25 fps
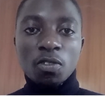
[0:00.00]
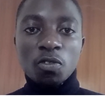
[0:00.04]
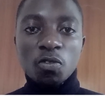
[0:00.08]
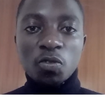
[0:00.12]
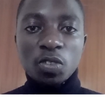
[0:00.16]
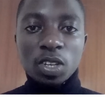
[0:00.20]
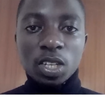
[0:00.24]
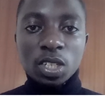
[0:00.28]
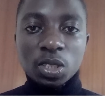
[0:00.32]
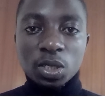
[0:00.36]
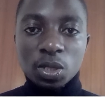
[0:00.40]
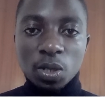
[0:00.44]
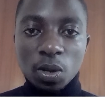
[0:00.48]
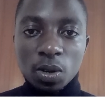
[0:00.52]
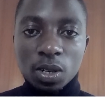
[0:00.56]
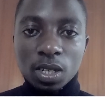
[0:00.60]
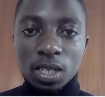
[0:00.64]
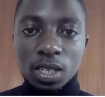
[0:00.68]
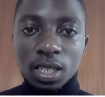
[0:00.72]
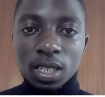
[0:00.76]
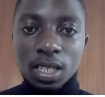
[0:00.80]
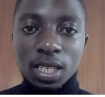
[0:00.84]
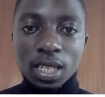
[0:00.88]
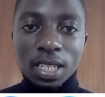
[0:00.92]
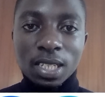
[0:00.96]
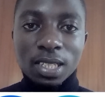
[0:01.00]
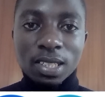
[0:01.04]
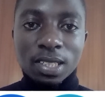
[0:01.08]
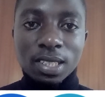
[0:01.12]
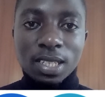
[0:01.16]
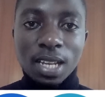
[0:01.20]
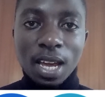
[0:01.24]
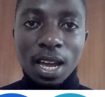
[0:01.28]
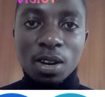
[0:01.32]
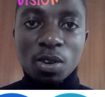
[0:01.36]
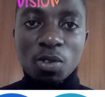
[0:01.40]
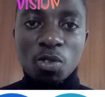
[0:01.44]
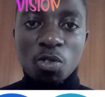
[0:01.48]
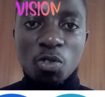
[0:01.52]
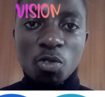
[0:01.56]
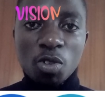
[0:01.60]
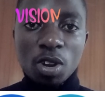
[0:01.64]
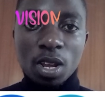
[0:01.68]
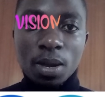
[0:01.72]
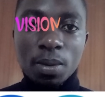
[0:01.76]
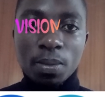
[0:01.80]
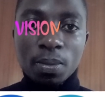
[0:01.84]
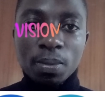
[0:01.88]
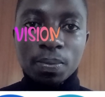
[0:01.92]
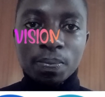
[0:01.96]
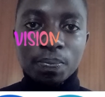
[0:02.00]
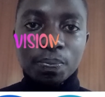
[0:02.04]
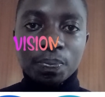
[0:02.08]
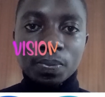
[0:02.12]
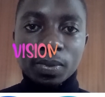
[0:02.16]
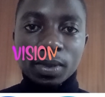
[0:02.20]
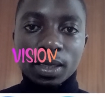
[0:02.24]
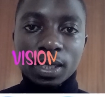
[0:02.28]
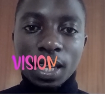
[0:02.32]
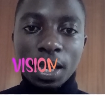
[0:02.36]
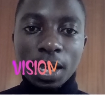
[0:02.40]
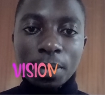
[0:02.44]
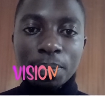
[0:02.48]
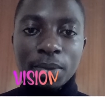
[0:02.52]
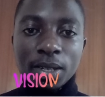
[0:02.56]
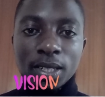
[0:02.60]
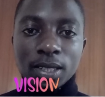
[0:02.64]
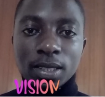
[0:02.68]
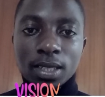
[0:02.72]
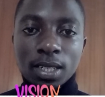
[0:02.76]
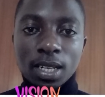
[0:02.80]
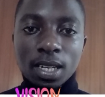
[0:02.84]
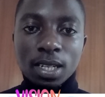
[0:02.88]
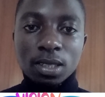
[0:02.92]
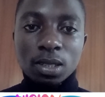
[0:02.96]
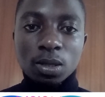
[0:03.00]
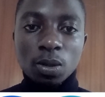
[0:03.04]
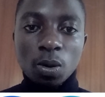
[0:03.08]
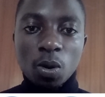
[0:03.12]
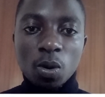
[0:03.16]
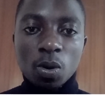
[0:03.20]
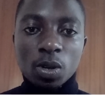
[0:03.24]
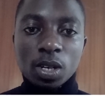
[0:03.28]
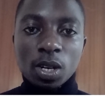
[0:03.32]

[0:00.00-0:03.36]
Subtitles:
vision is the dream the business or